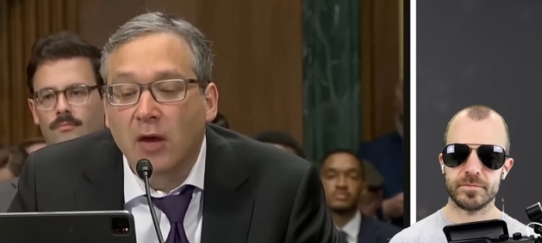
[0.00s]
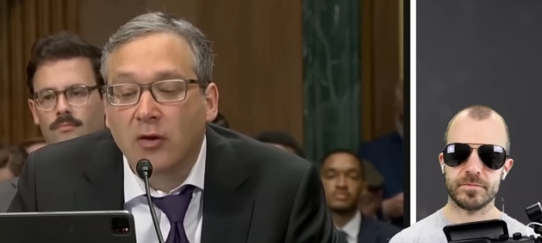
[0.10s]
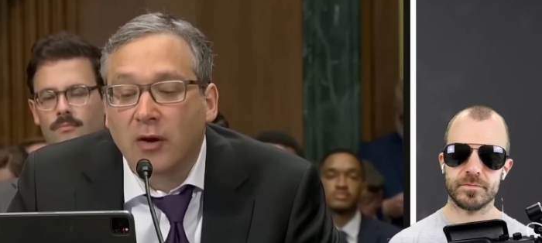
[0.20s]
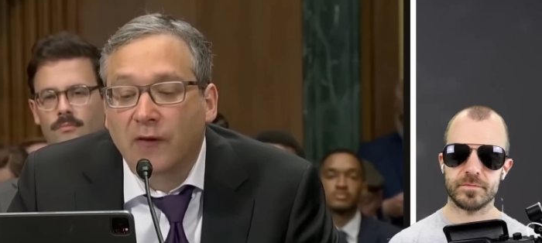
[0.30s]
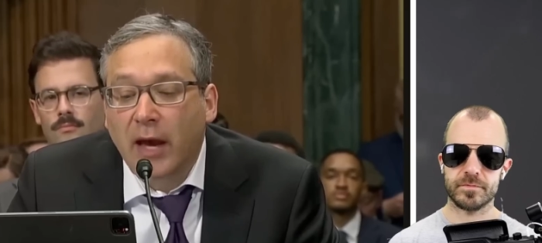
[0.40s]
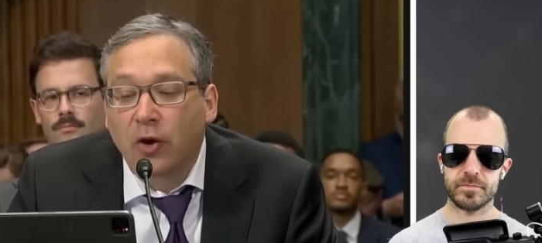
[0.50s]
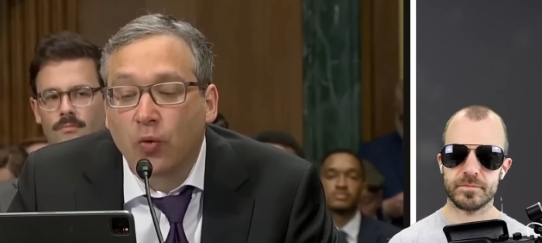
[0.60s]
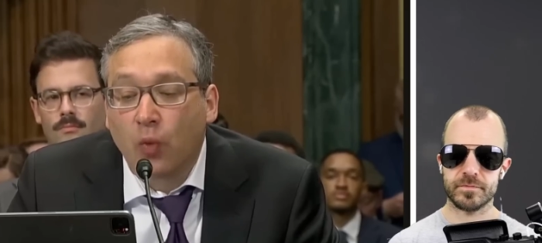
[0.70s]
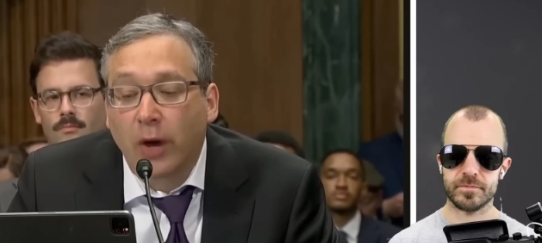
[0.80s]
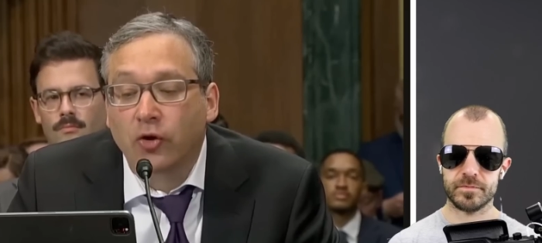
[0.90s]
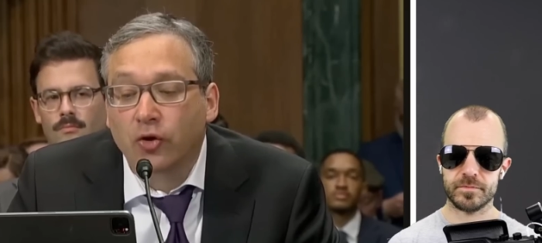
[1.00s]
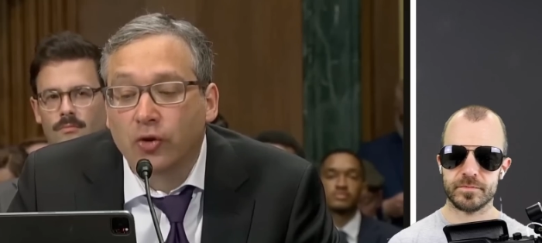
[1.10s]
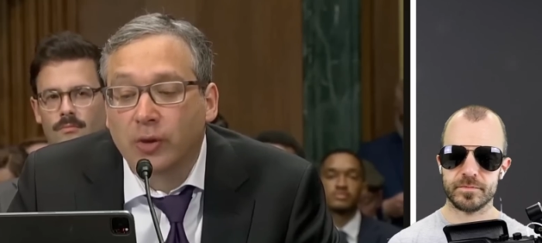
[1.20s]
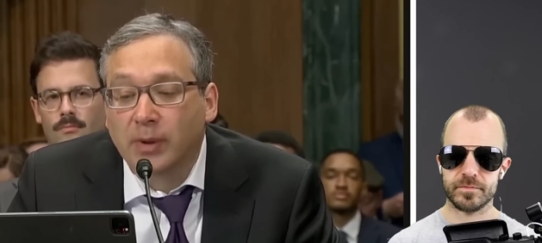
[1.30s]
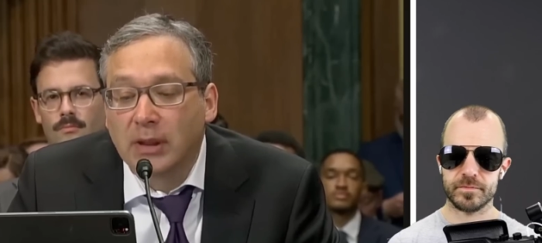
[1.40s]
Speaker 1: to decide what or
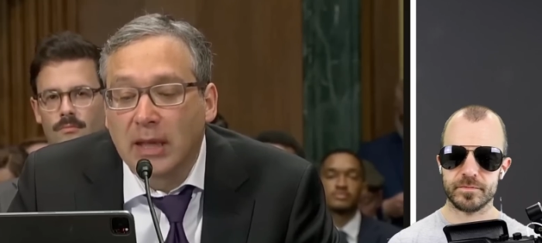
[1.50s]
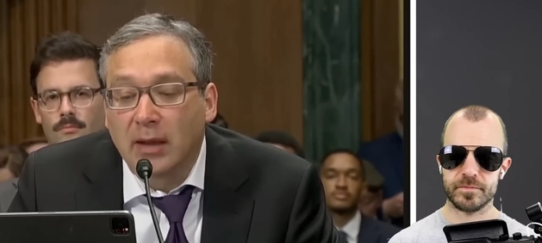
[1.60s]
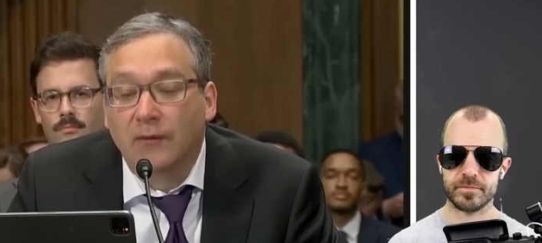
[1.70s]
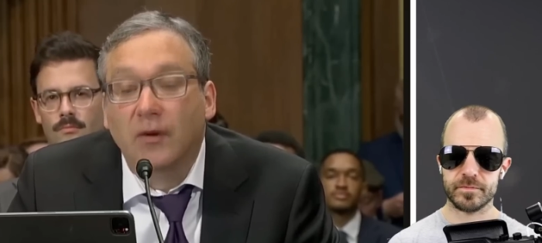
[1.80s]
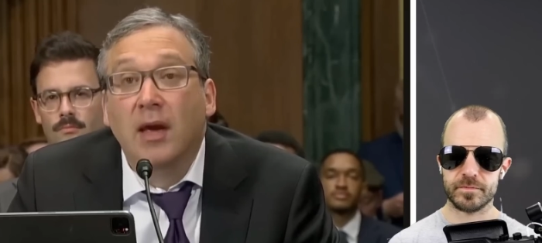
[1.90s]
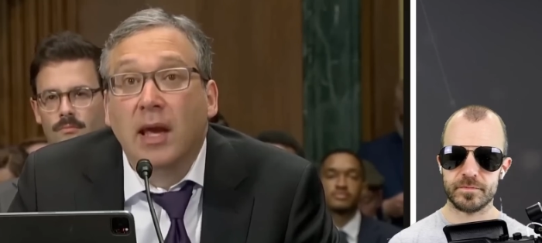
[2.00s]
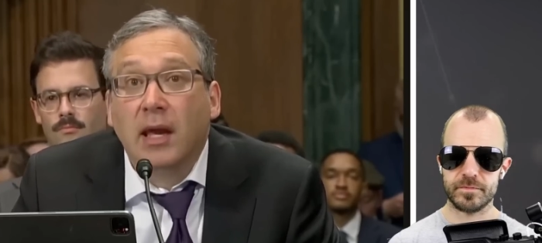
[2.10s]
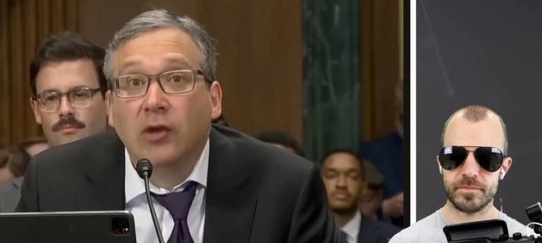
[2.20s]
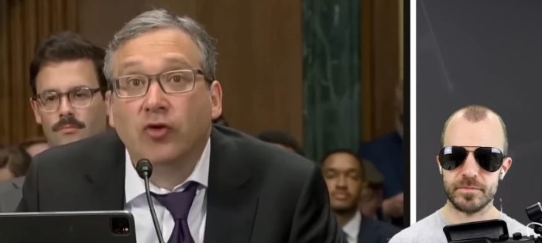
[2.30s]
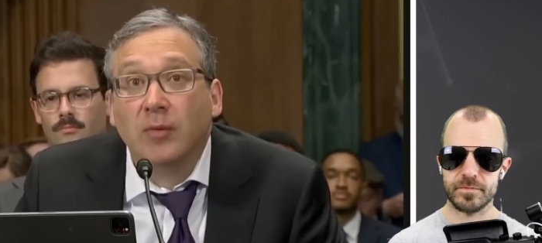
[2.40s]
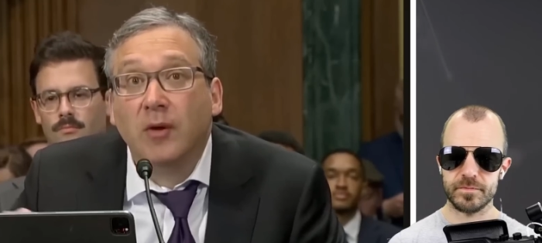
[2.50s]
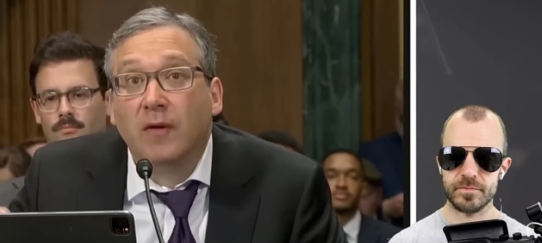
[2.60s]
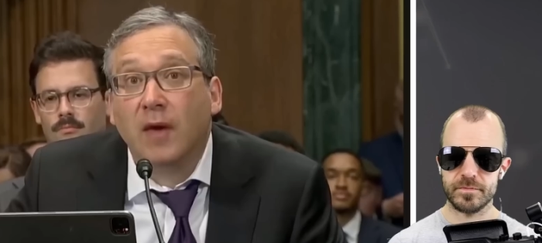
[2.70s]
who to believe and contribute